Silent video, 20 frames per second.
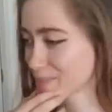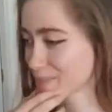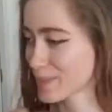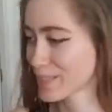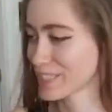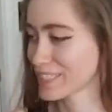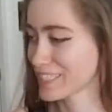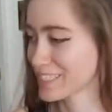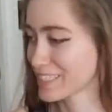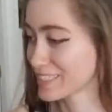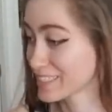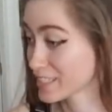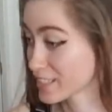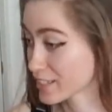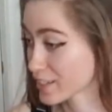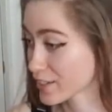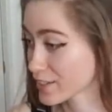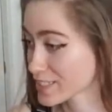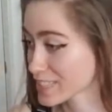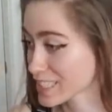It's pretty good. I'm
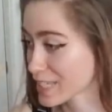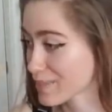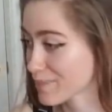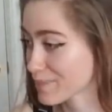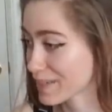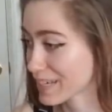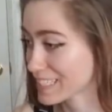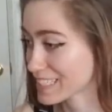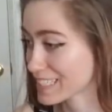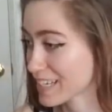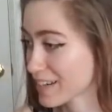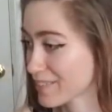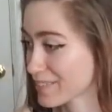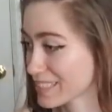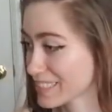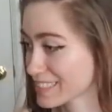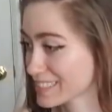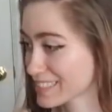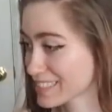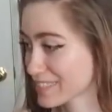gonna go sleep. Bye,
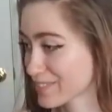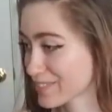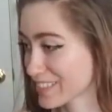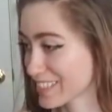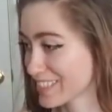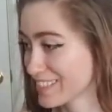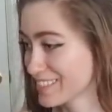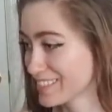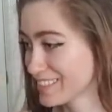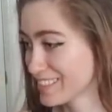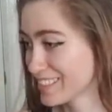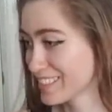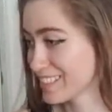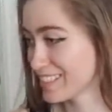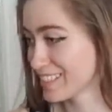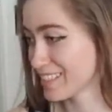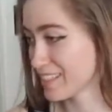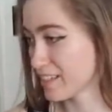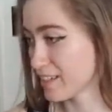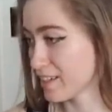Tommy. Sleep well.
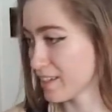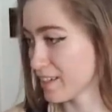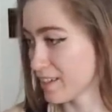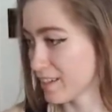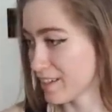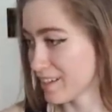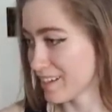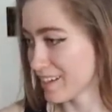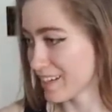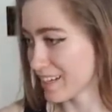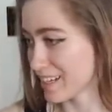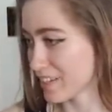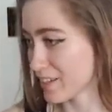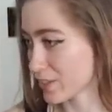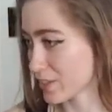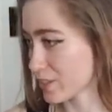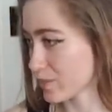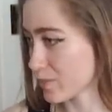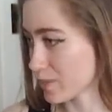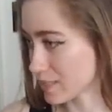Hello,
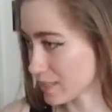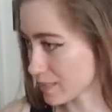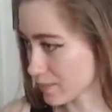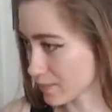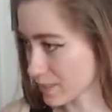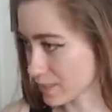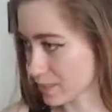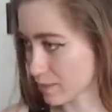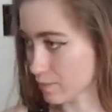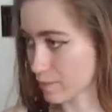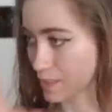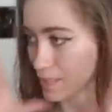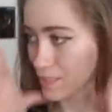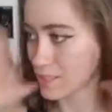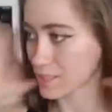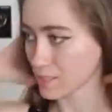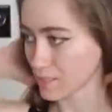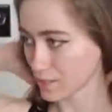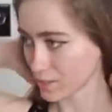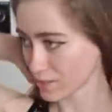good. What did I miss?